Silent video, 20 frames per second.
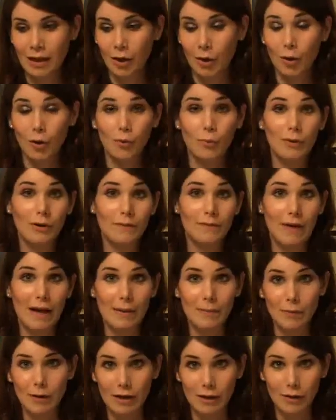or with a
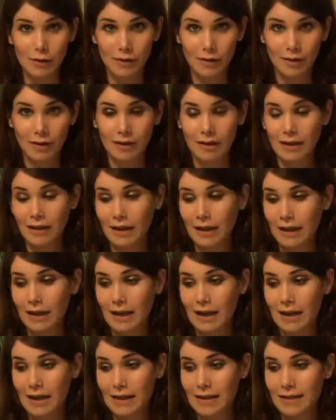vibrator.
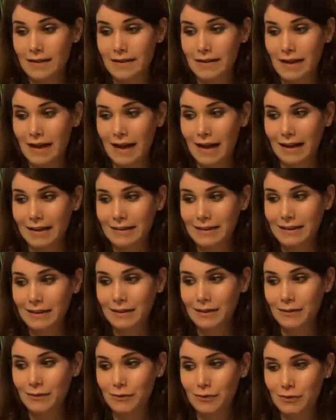And I
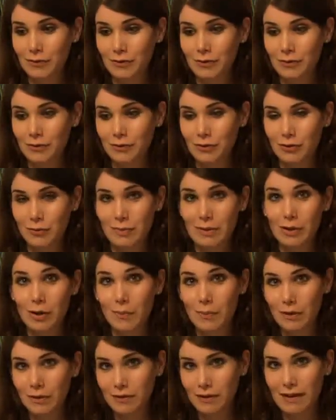think you should be
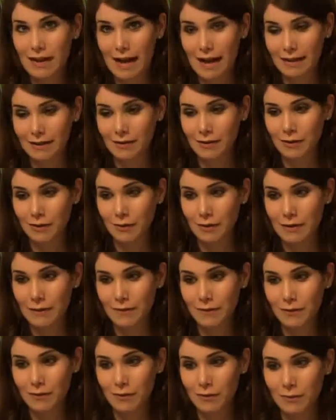open to that.
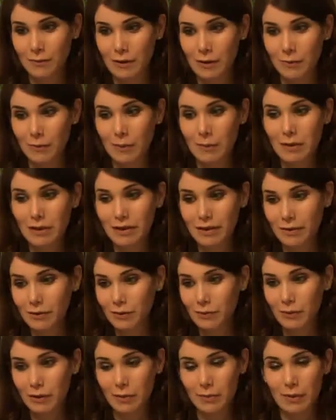If you're with a woman and
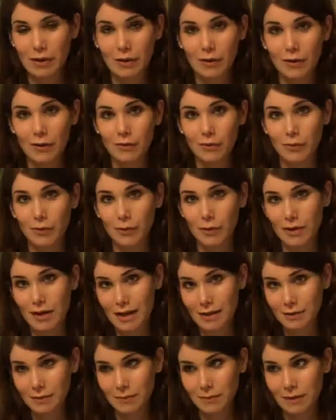you want to bring her to an
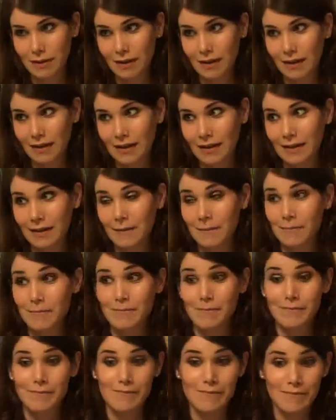orgasm,
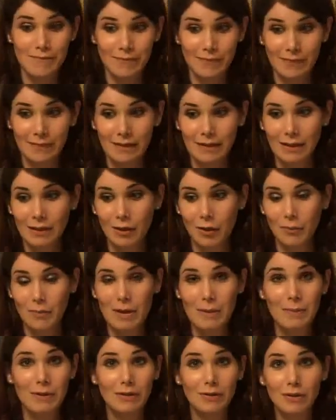
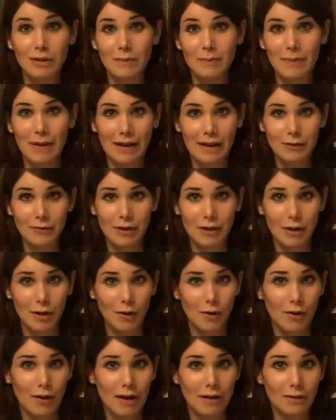maybe you can penetrate
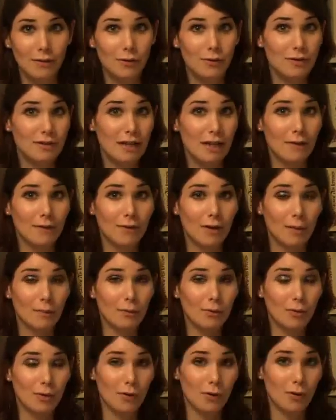her and yourself come
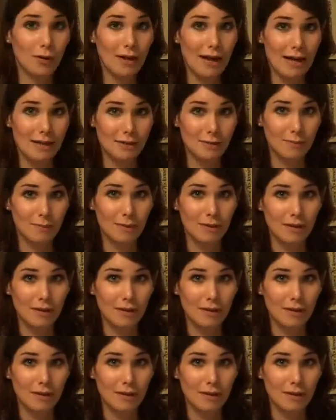to an orgasm,